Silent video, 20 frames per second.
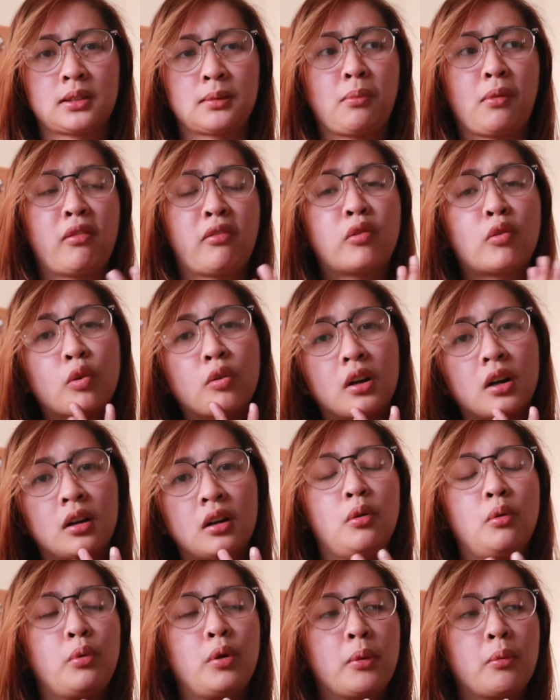before
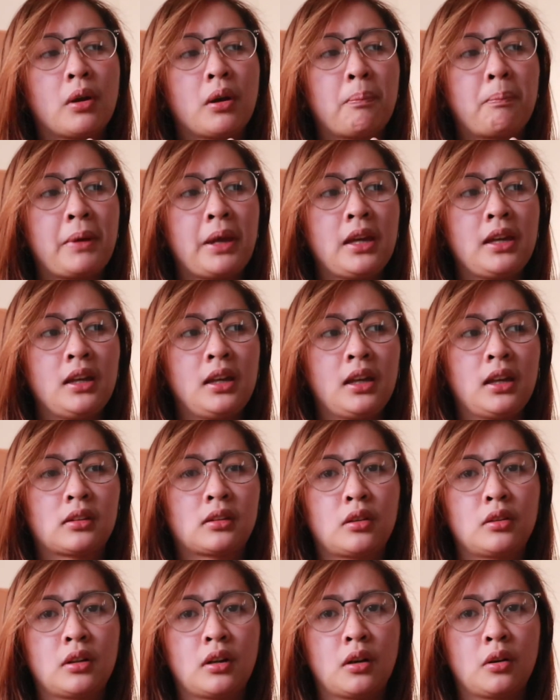we were paying it
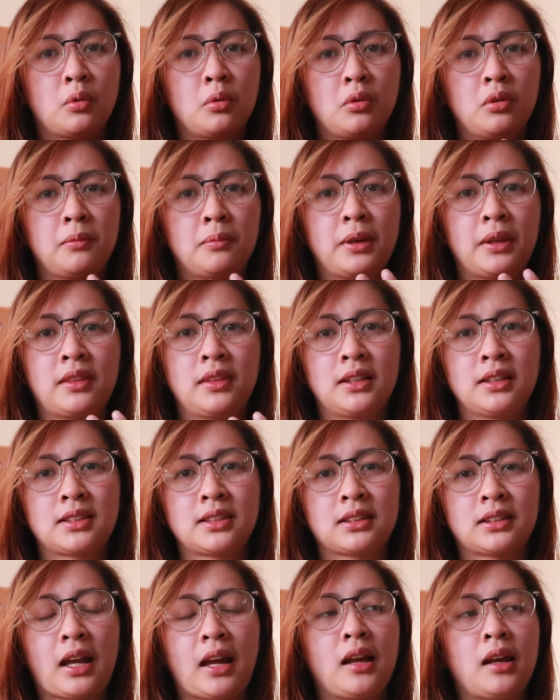on our own, but this
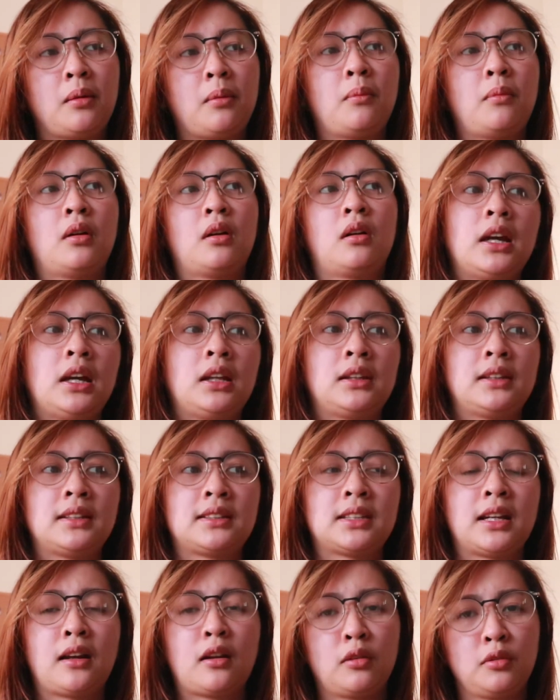time it
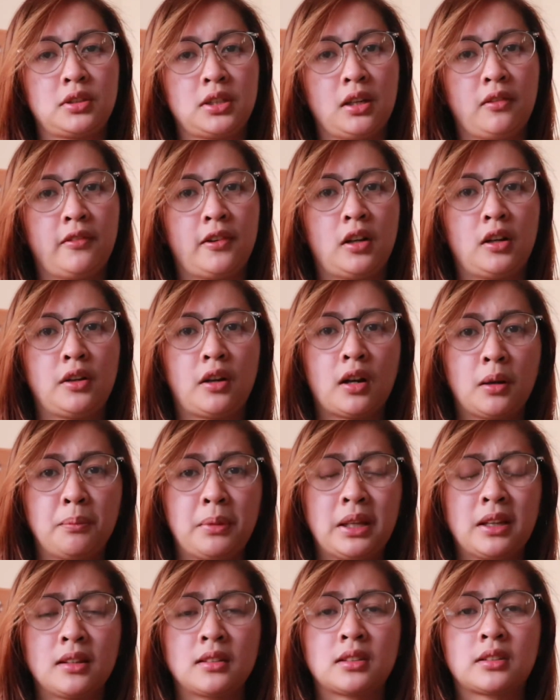is inclusive on our
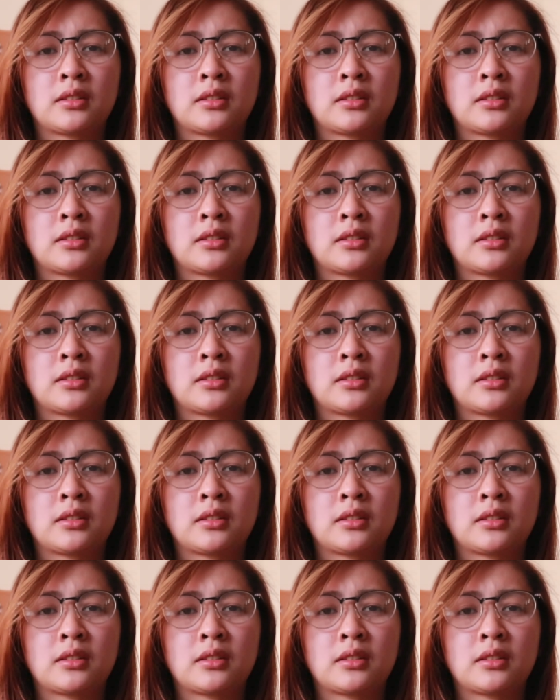bills.